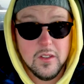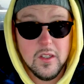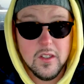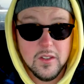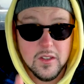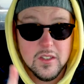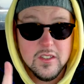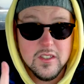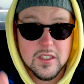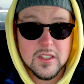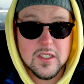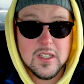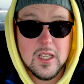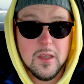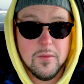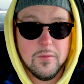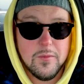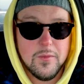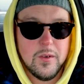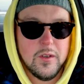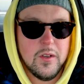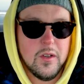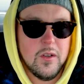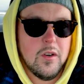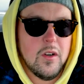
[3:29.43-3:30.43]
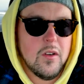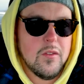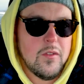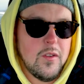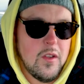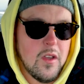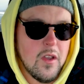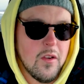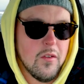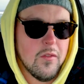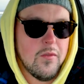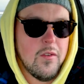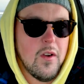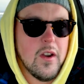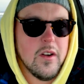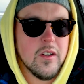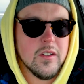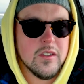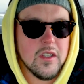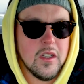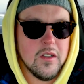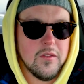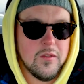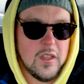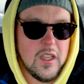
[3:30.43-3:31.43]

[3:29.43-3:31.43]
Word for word: this is a tip for you if you ever find yourself